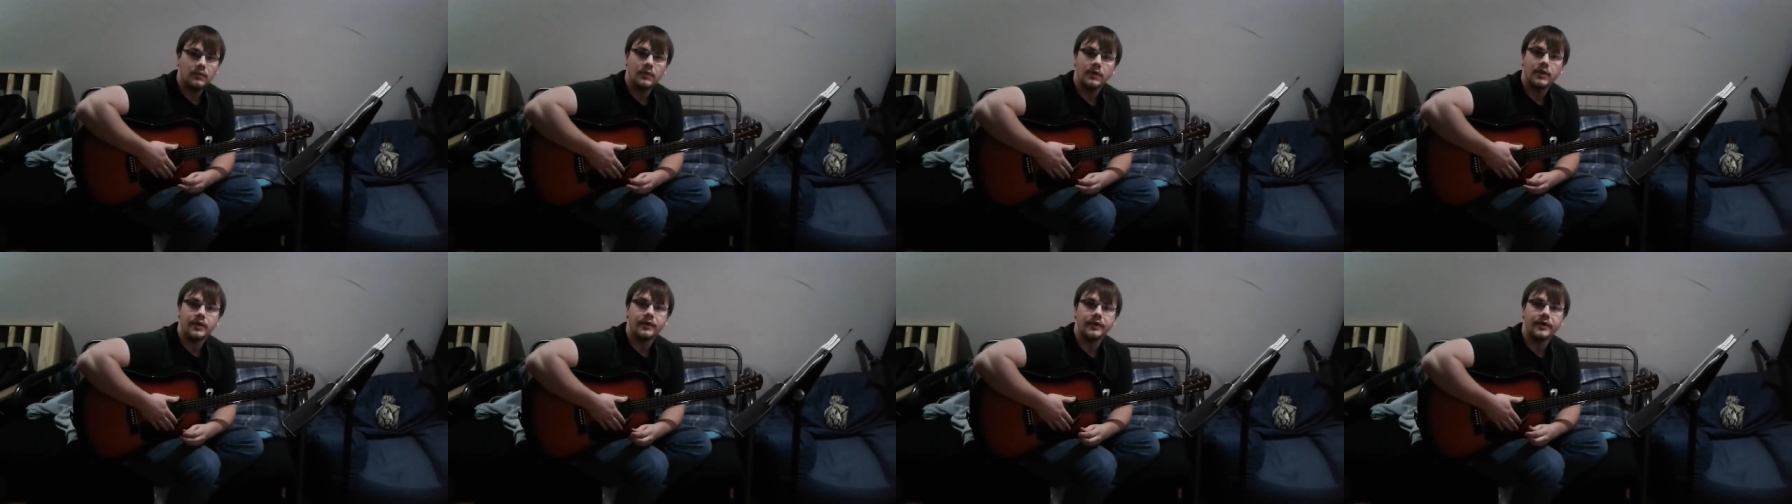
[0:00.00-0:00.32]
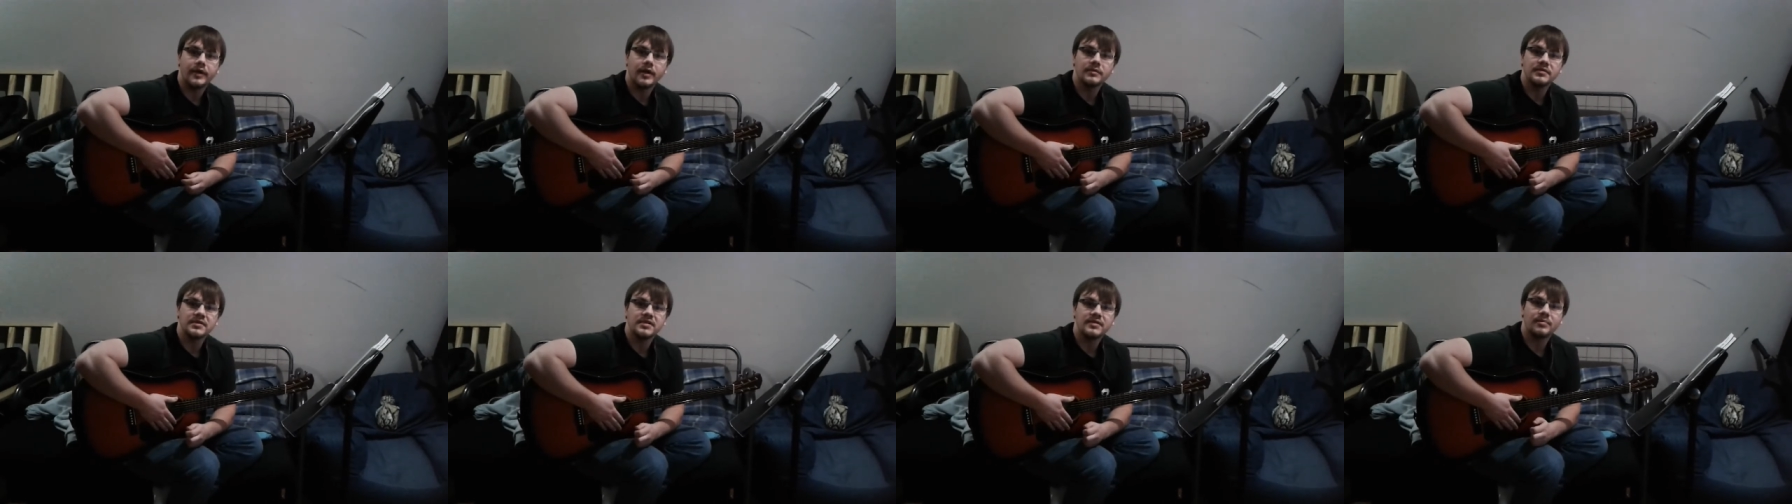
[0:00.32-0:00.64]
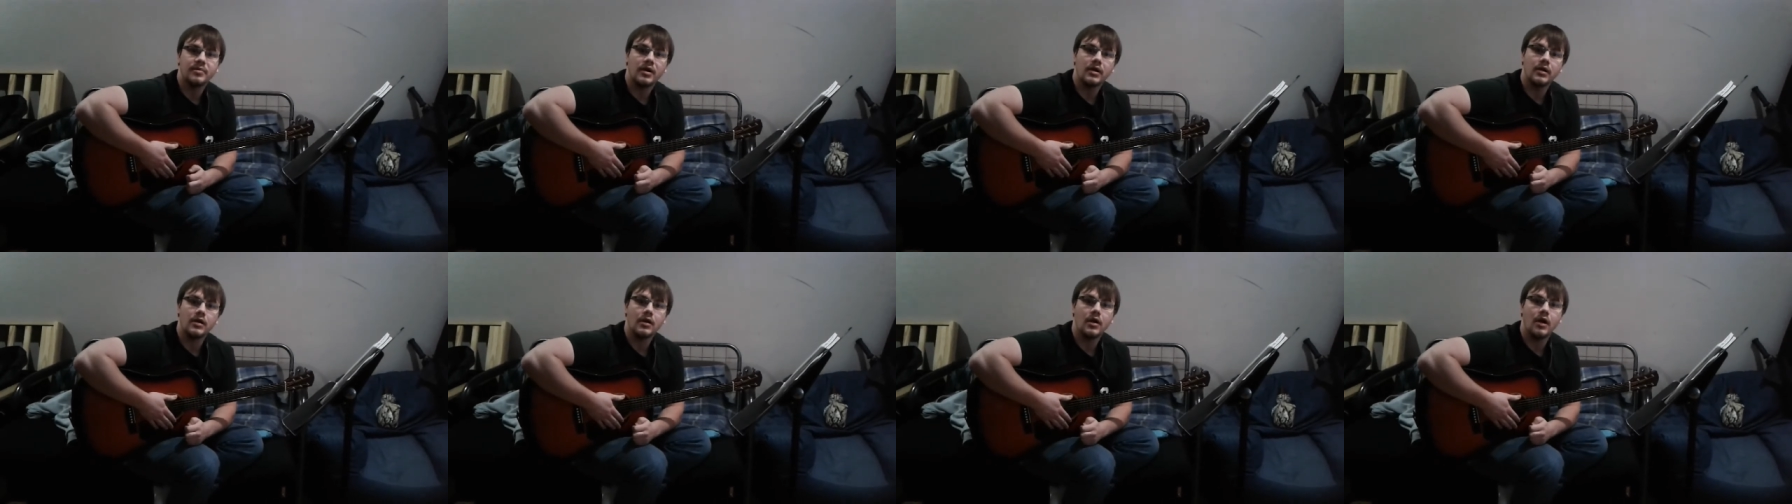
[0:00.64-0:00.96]
here comes the
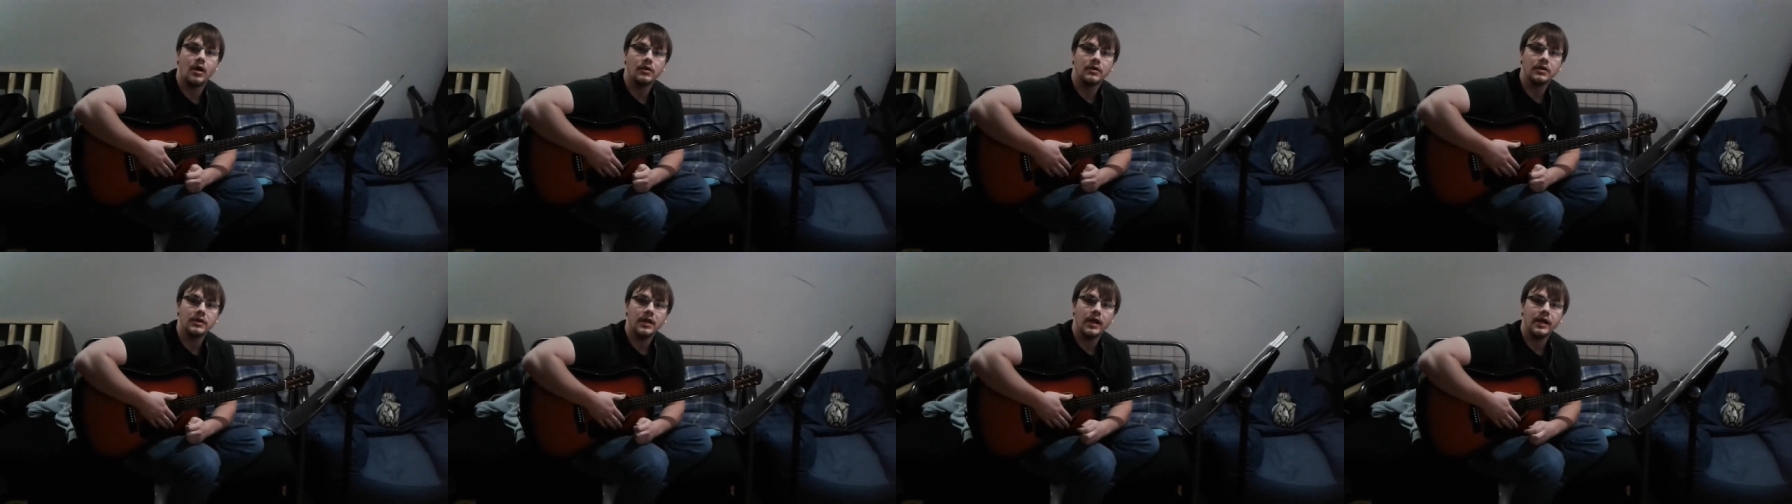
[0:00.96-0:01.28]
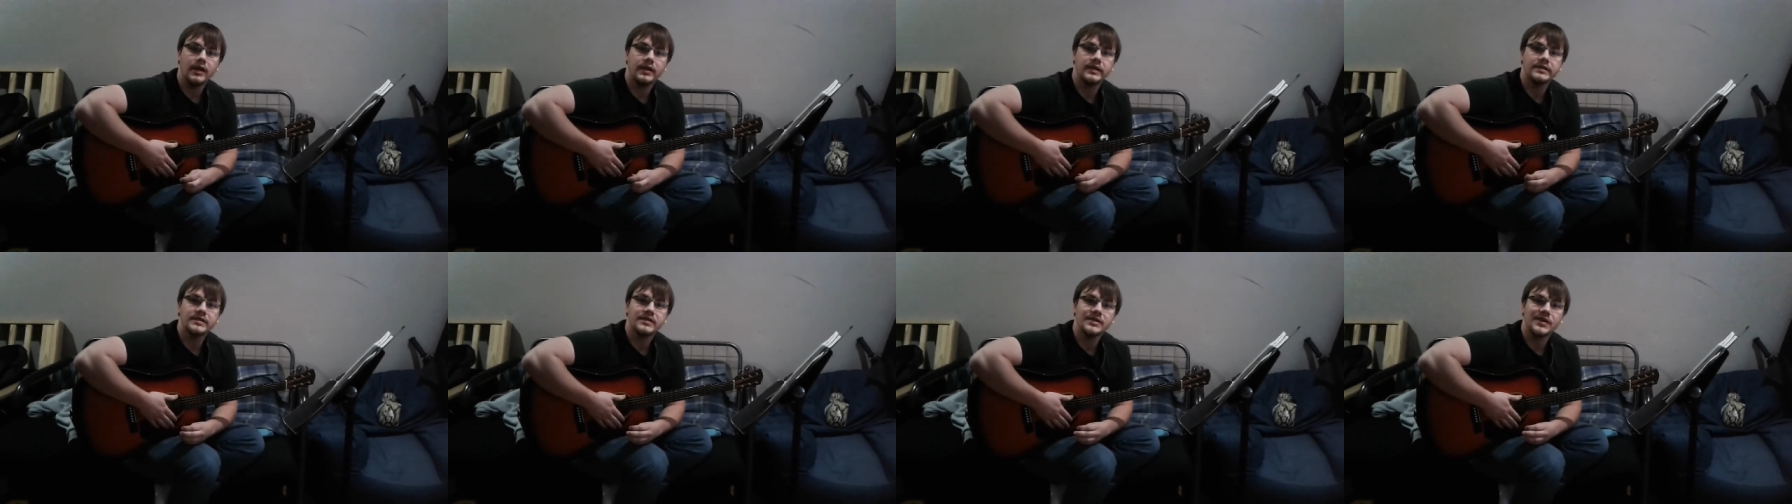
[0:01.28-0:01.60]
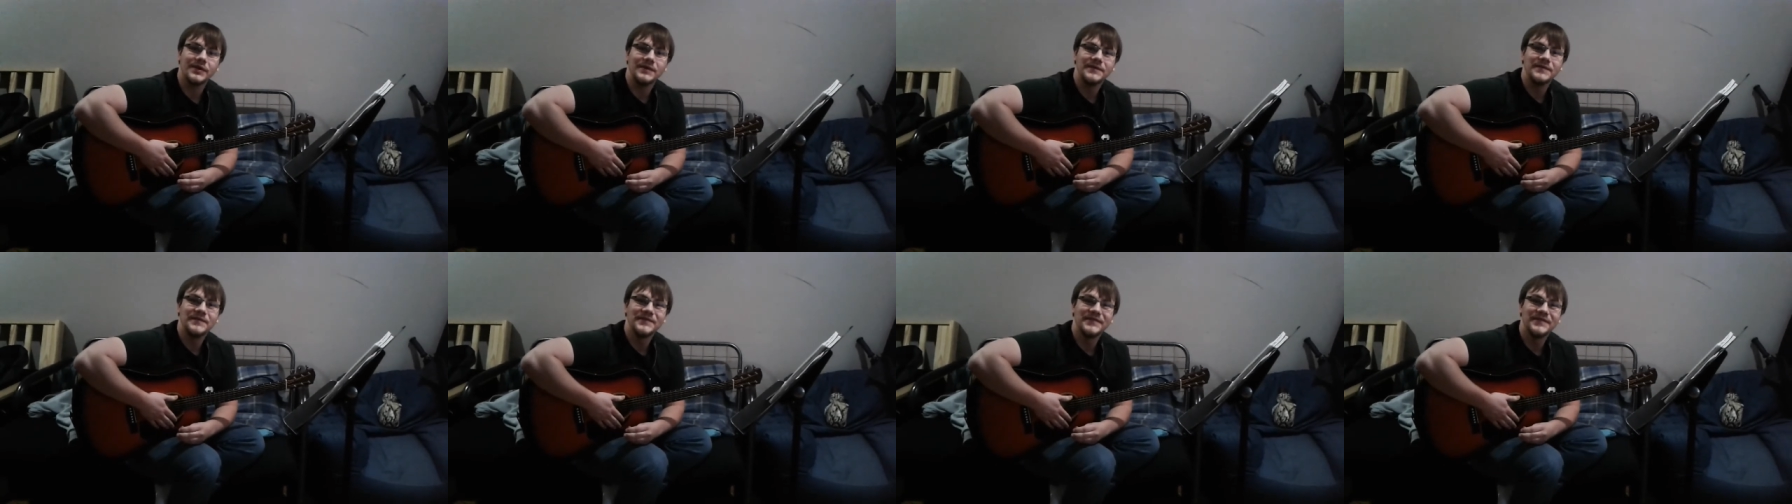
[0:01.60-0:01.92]
protocol tonight.
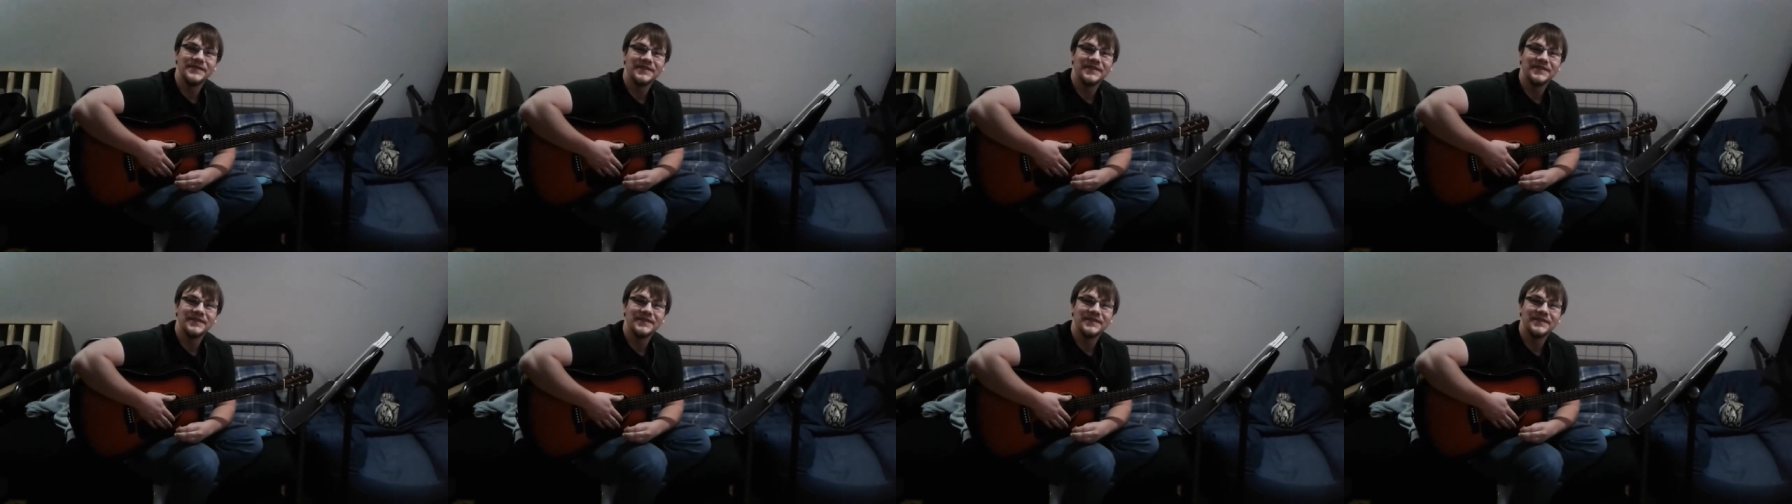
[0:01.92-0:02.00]
So